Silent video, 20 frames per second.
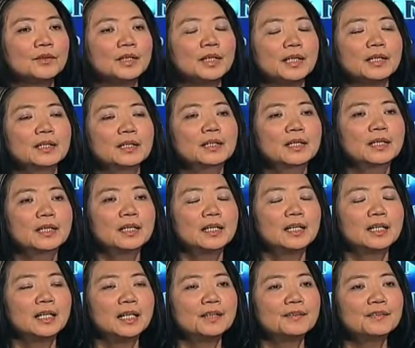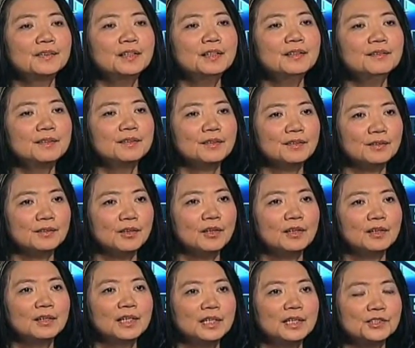Okay. I think the
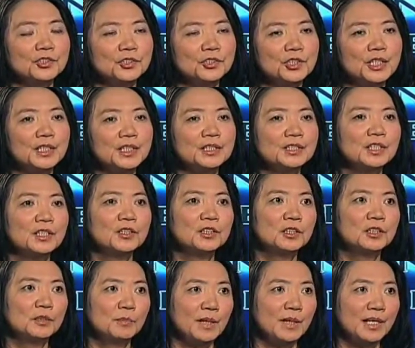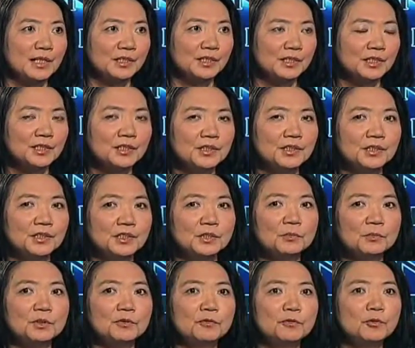thought has changed now in the past 10 years.
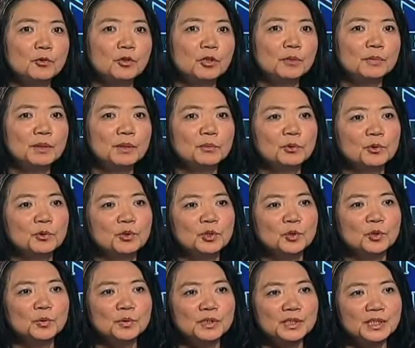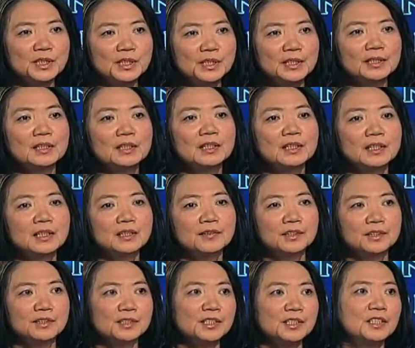Before, people don't take
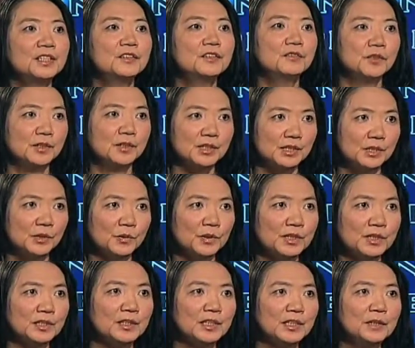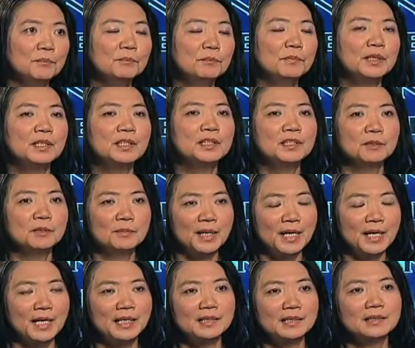their teeth very seriously. But in the
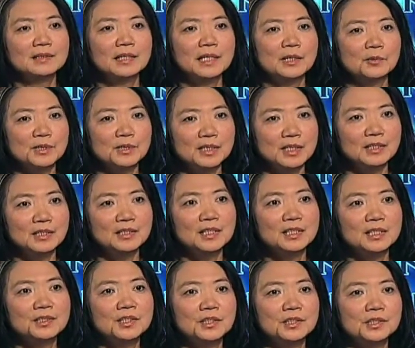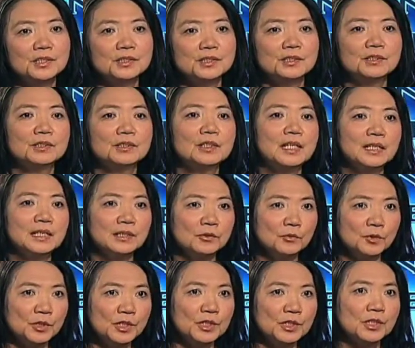past, I would say 10 years, there's a lot
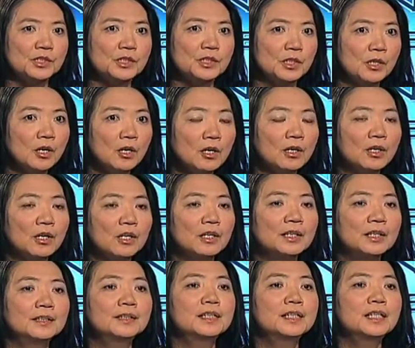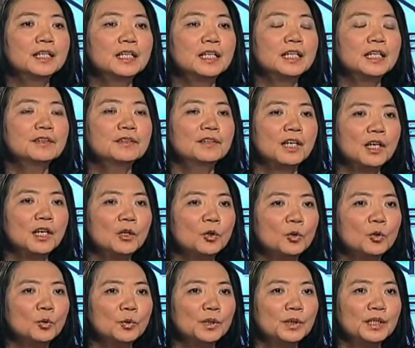of research that gone on, not
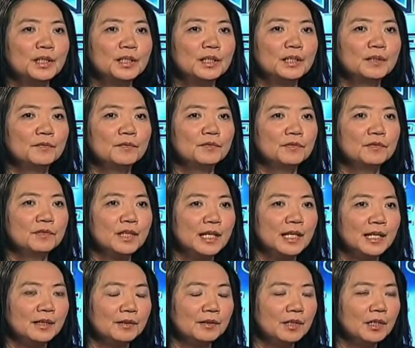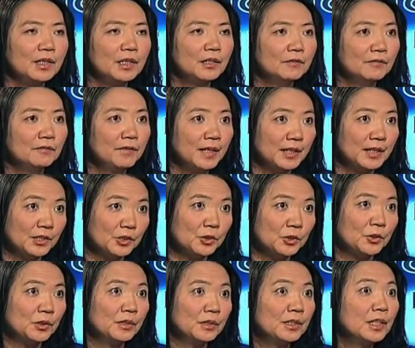only that affects
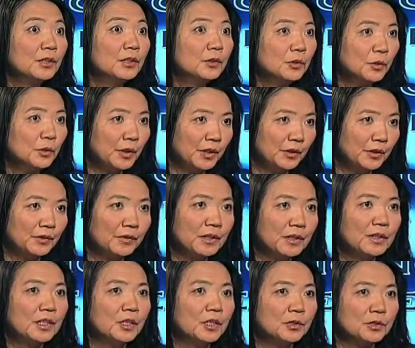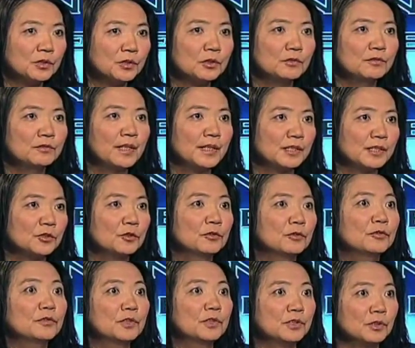your dental health and also affects your
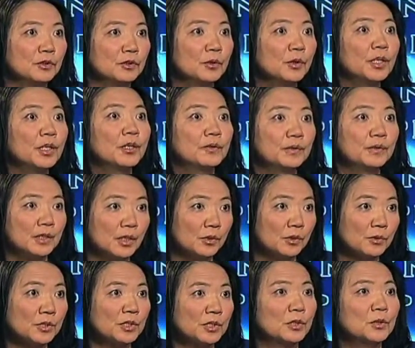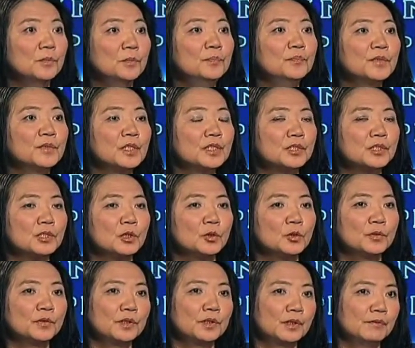physical health also.
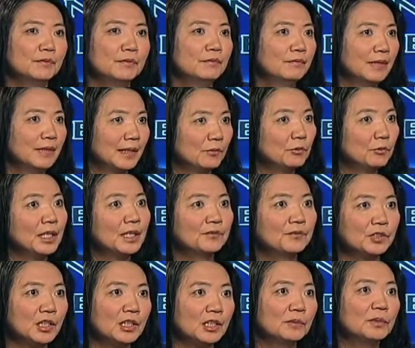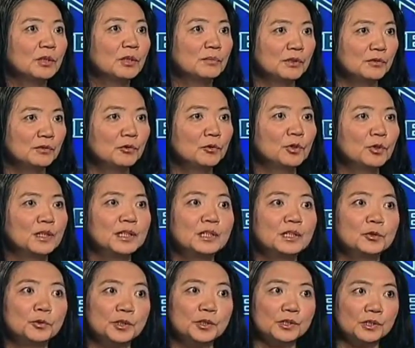So, like we have talked about before,
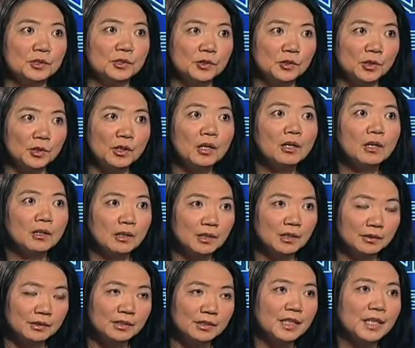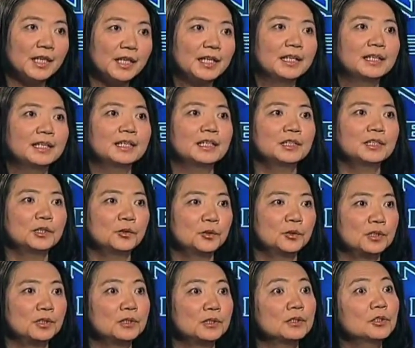increases your heart attack, and
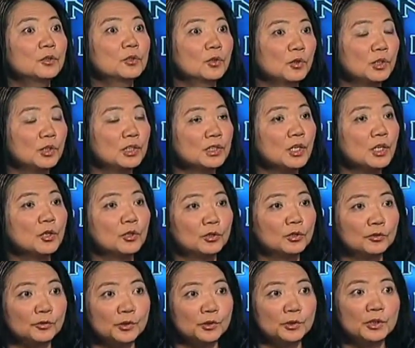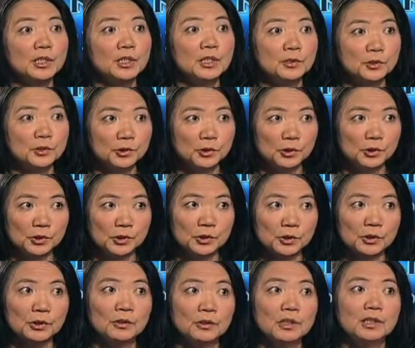increases, you know, it's harder for you to control your
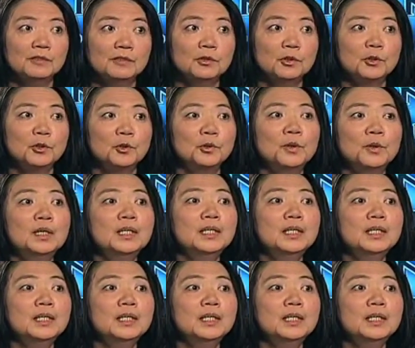sugar level.